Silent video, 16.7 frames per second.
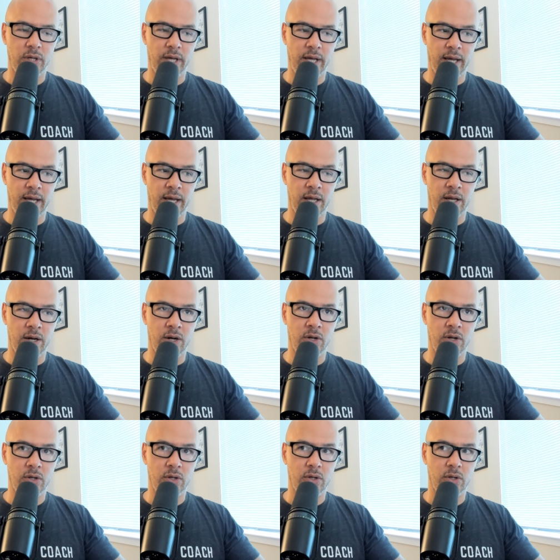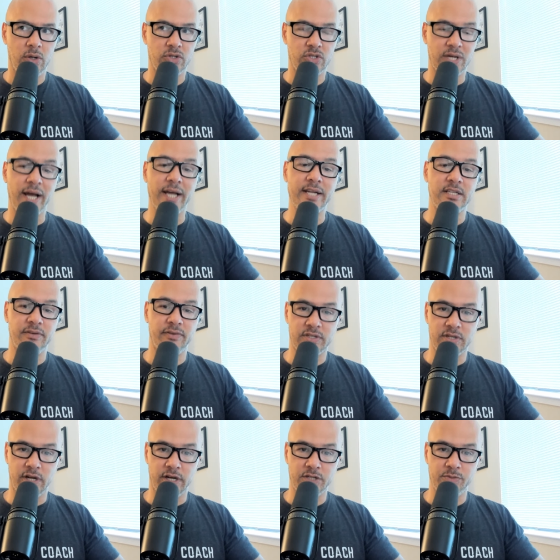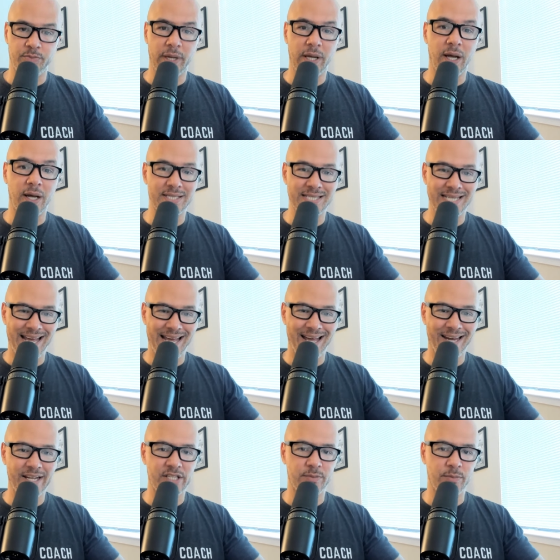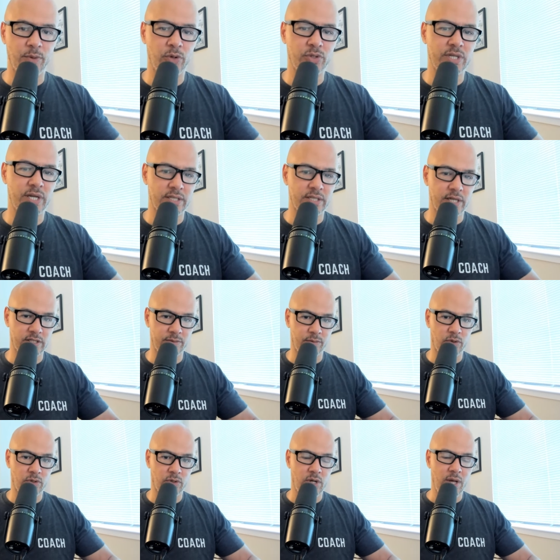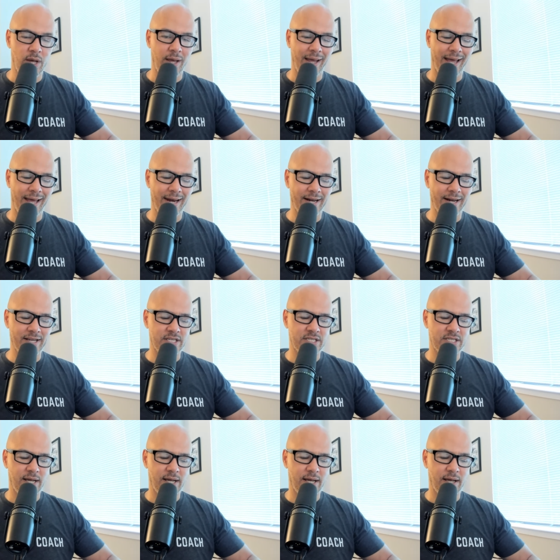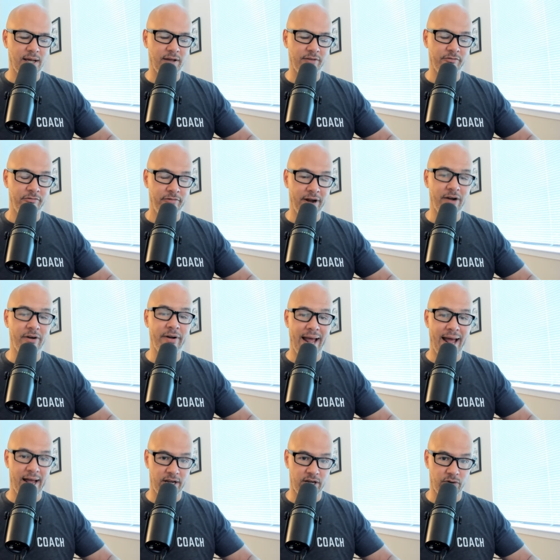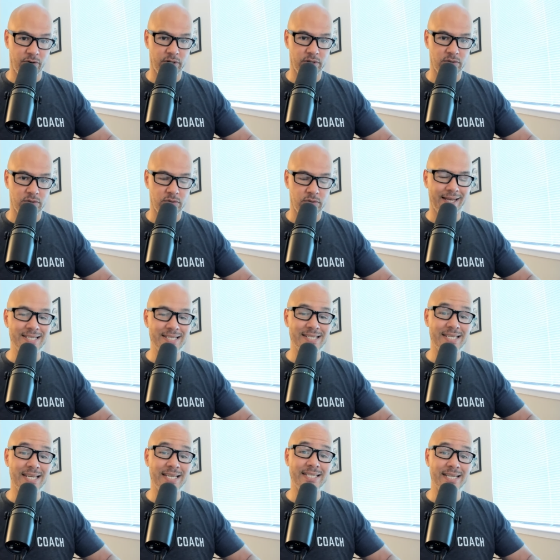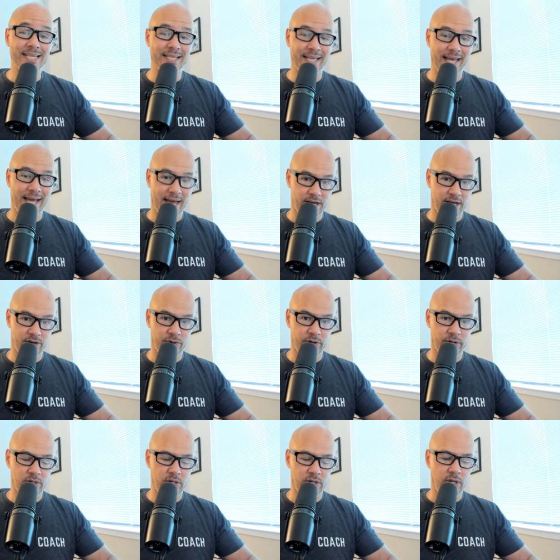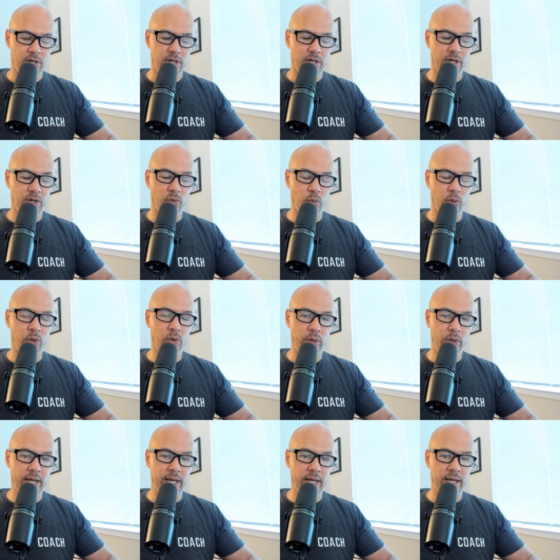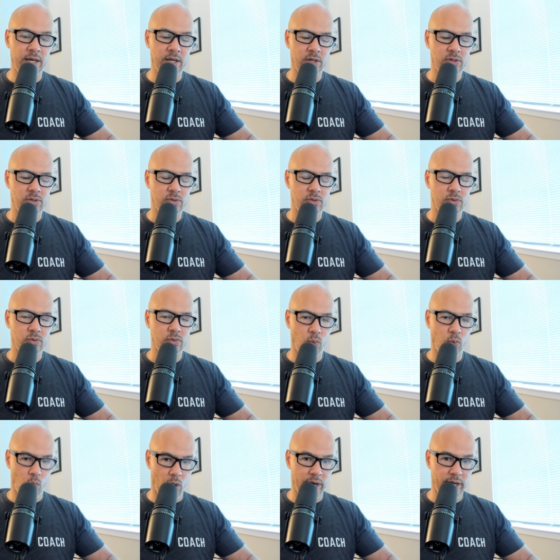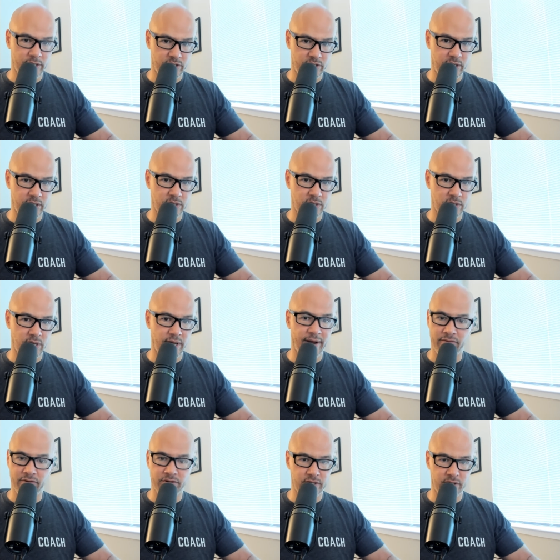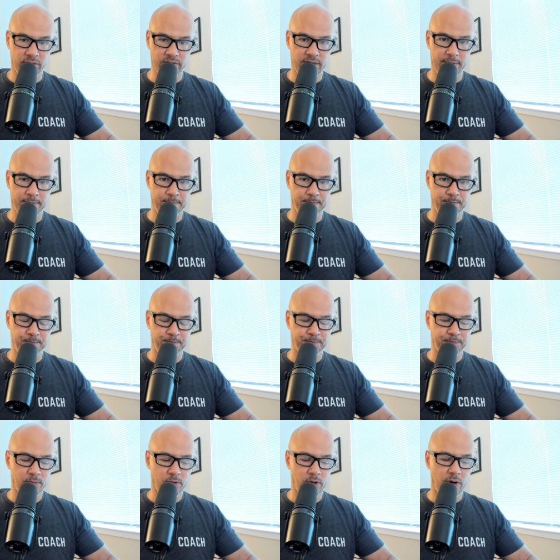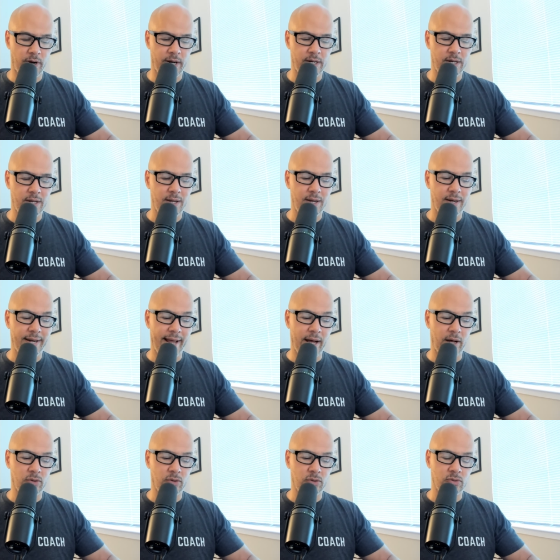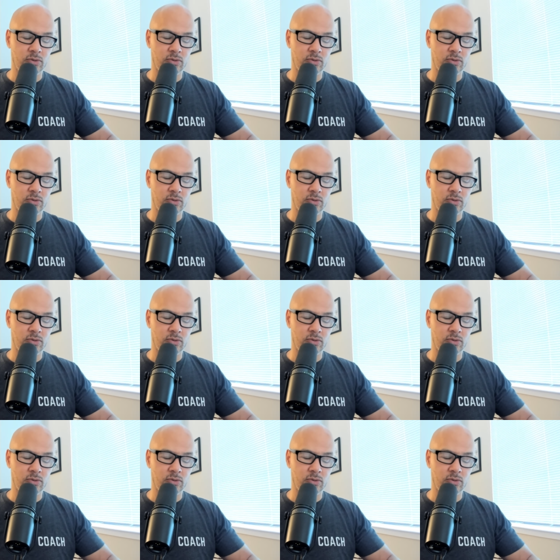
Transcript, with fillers: in scientific studies because, again, it's most accessible and it is very accurate, consistently accurate. It will read what it sees every single time. All right. Now,